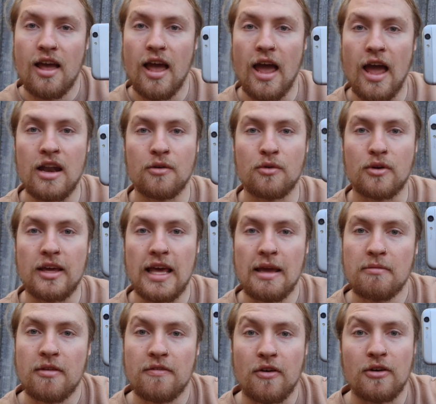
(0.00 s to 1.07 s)
and it will keep
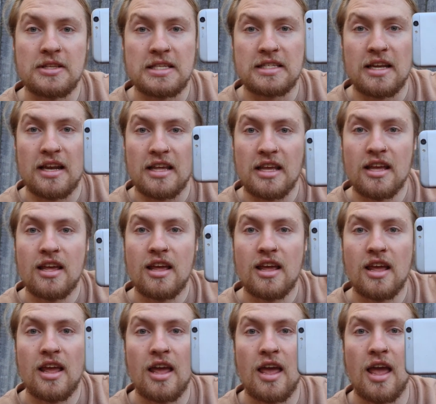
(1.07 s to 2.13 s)
the phone steady
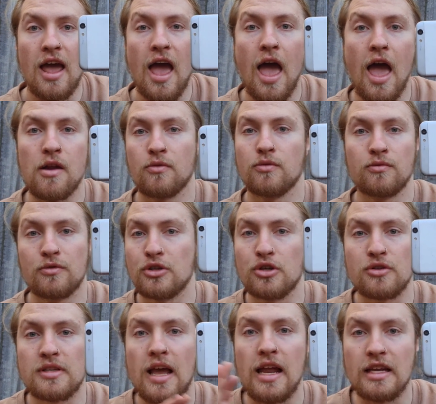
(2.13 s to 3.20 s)
and will
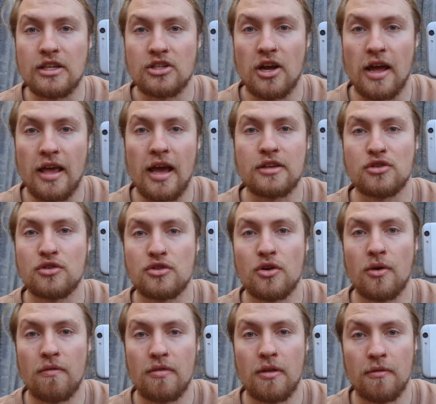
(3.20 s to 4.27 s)
reduce any shake, as you saw
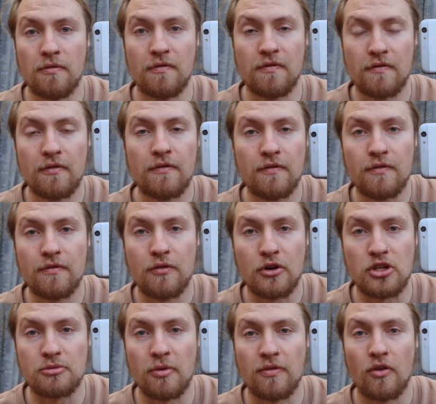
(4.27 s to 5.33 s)
with the
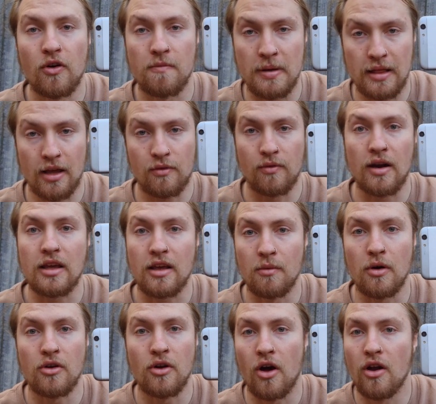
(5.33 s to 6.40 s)
footage before of me like running and
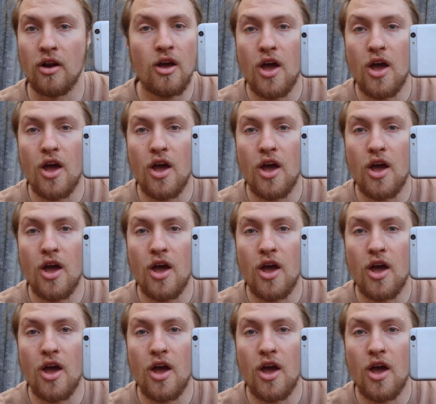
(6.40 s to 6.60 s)
whatnot.